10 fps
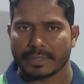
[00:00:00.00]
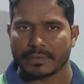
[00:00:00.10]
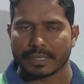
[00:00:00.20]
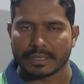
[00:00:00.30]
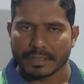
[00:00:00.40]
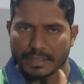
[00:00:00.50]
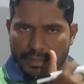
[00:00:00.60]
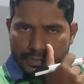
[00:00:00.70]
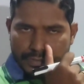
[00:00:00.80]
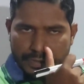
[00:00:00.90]
Okay,
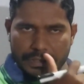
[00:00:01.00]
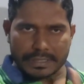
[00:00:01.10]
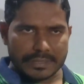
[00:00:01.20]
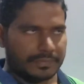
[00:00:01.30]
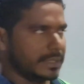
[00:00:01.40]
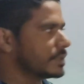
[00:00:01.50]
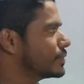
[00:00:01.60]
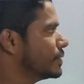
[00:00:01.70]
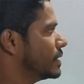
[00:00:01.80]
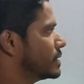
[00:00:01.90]
so in this way,
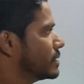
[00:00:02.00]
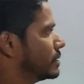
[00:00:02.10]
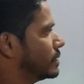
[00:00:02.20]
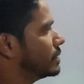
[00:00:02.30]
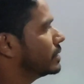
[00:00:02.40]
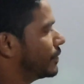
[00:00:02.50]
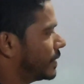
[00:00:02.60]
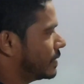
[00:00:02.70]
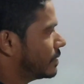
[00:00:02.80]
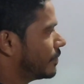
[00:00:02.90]
so it is
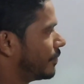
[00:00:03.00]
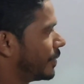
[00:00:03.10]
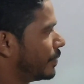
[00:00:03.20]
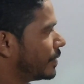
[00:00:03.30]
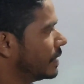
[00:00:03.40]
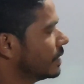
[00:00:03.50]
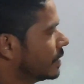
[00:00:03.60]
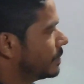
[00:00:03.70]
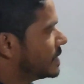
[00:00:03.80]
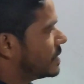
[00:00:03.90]
divided. Okay,
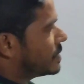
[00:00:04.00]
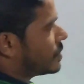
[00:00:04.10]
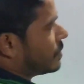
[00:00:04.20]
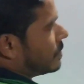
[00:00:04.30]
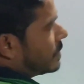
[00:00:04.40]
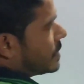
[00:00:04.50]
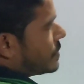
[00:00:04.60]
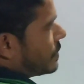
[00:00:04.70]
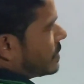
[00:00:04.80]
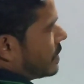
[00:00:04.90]
is this longest
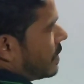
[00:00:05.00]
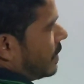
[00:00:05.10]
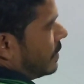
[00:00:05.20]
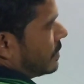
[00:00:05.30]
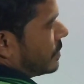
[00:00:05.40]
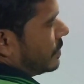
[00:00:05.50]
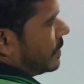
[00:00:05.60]
horizontal line, so